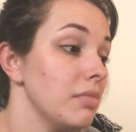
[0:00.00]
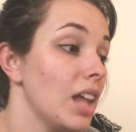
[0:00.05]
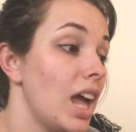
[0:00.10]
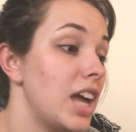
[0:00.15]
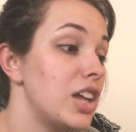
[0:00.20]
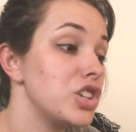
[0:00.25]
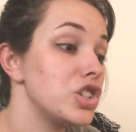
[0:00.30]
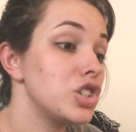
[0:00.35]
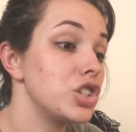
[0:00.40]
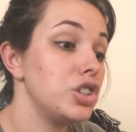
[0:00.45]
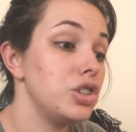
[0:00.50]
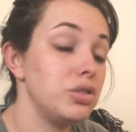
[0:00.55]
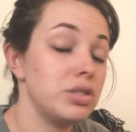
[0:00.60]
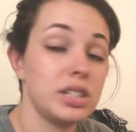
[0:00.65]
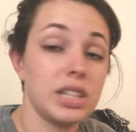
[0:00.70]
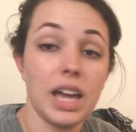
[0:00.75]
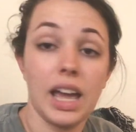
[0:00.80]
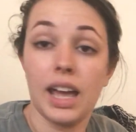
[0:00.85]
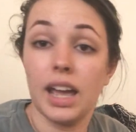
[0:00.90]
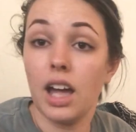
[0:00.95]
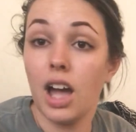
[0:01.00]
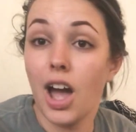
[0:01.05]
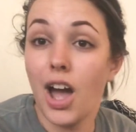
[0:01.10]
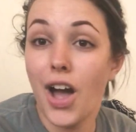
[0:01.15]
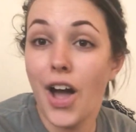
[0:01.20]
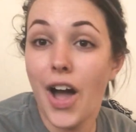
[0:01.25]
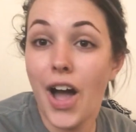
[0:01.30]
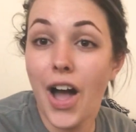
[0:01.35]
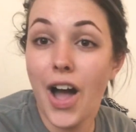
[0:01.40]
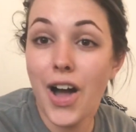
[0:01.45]
And you say,
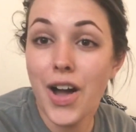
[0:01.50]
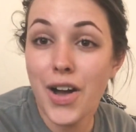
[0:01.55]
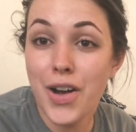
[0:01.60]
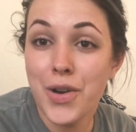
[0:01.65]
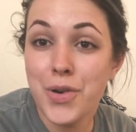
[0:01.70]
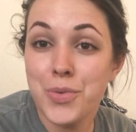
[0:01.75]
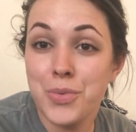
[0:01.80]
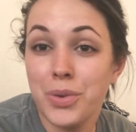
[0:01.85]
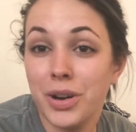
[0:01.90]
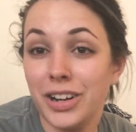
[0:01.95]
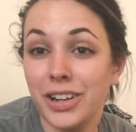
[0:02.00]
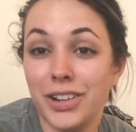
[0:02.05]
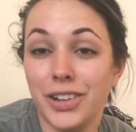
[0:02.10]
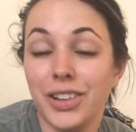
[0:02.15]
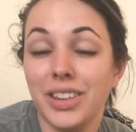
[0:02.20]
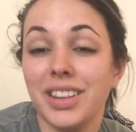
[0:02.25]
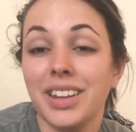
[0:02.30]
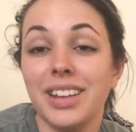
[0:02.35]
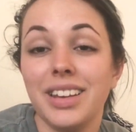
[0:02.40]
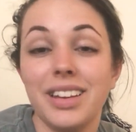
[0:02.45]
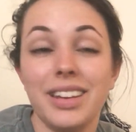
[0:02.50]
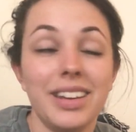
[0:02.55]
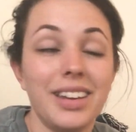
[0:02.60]
oh, well,